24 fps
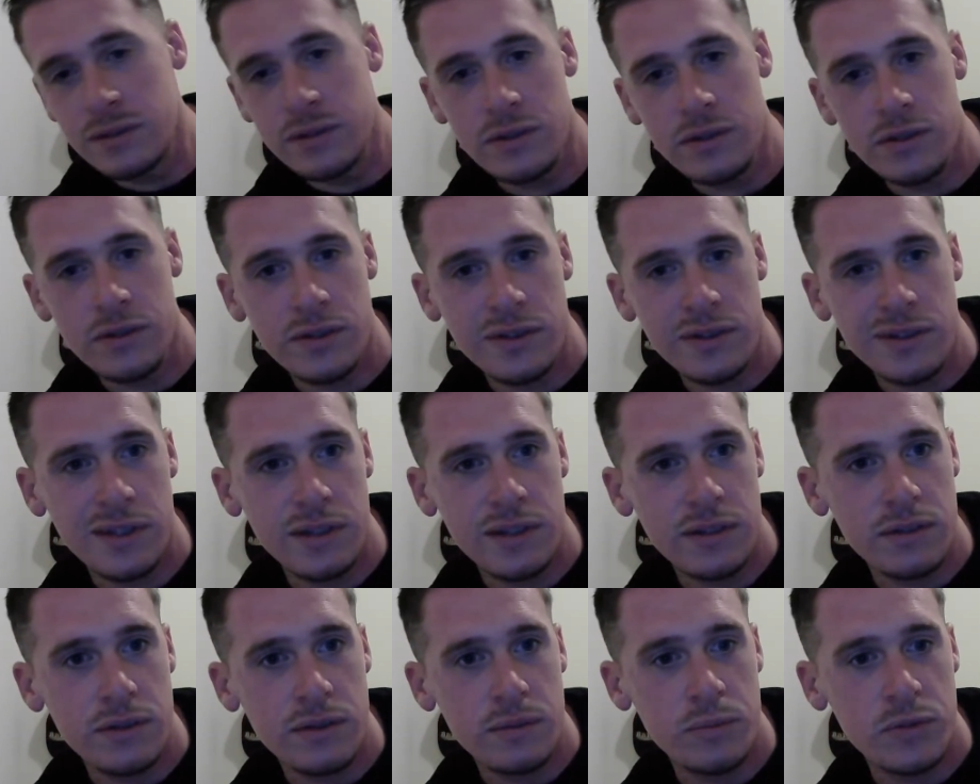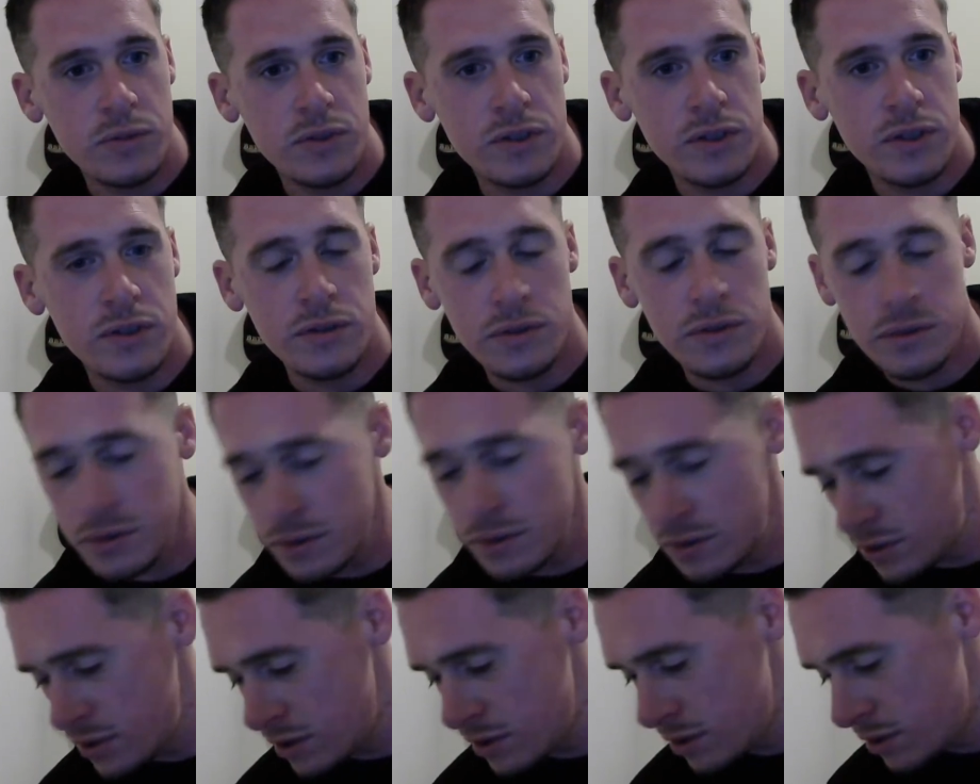just take some
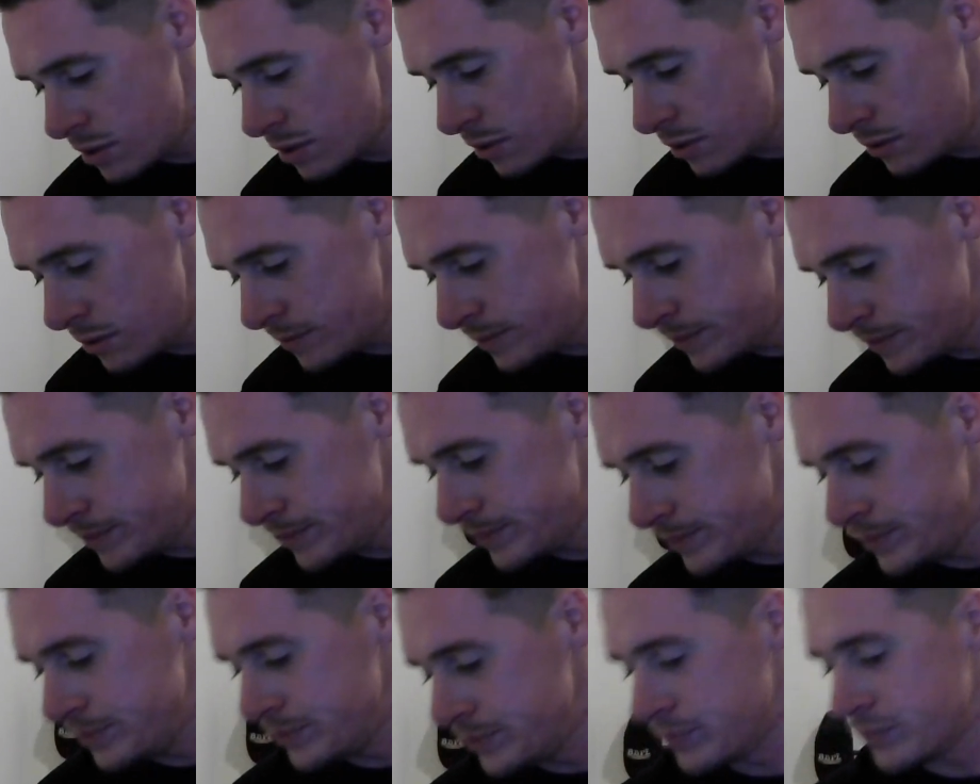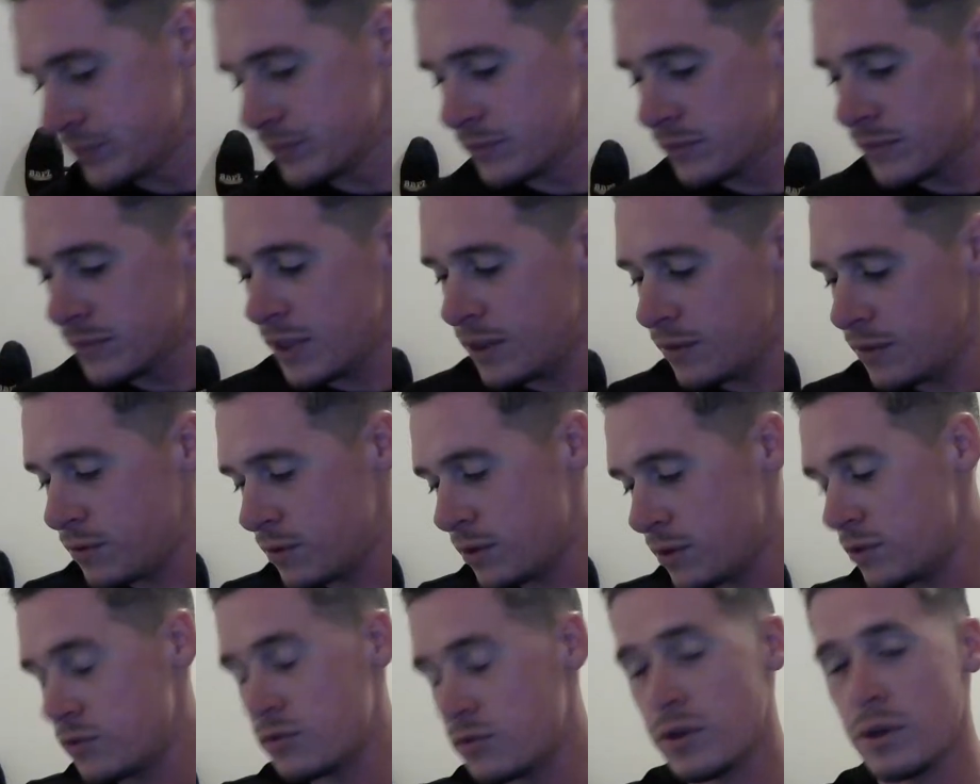scissors. You have
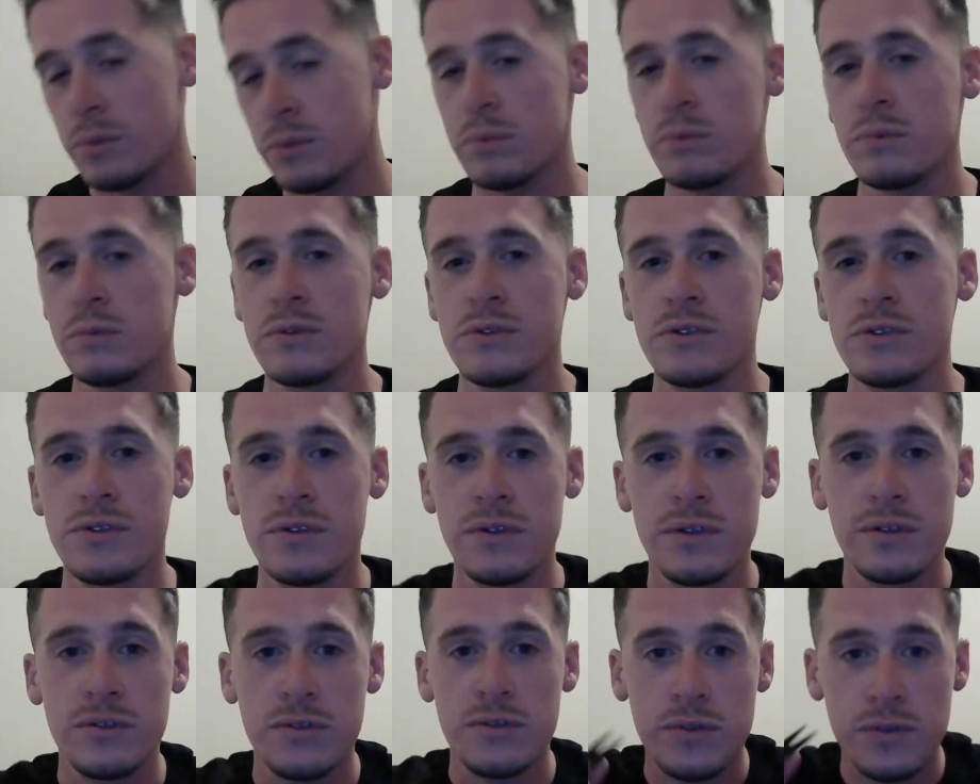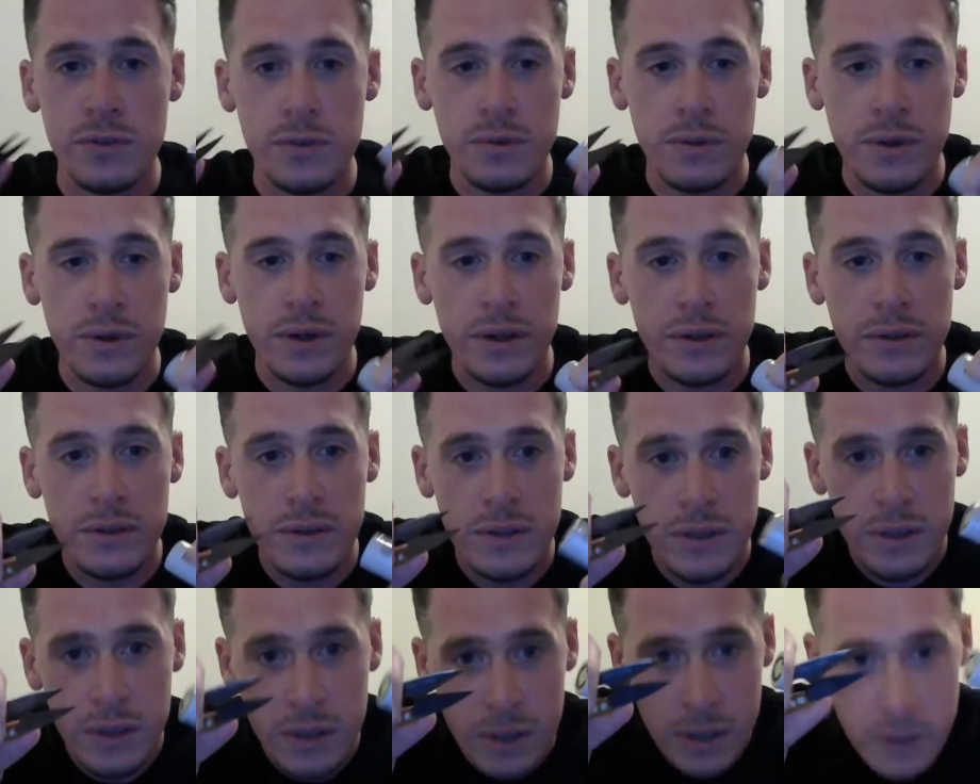to drop a bunch of things on the
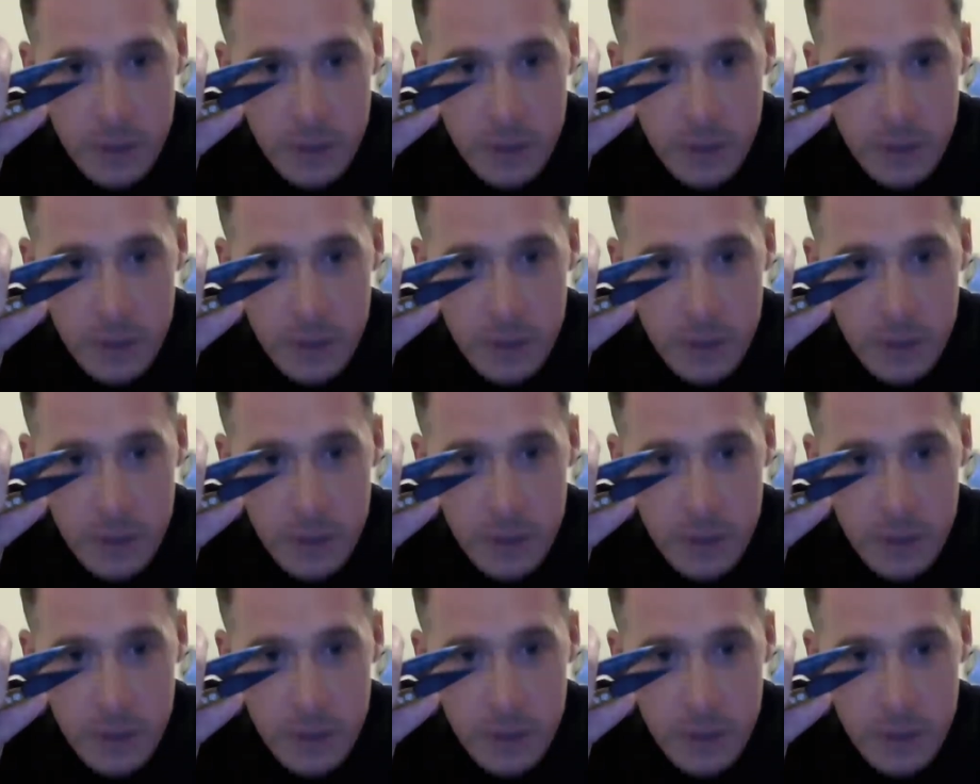ground.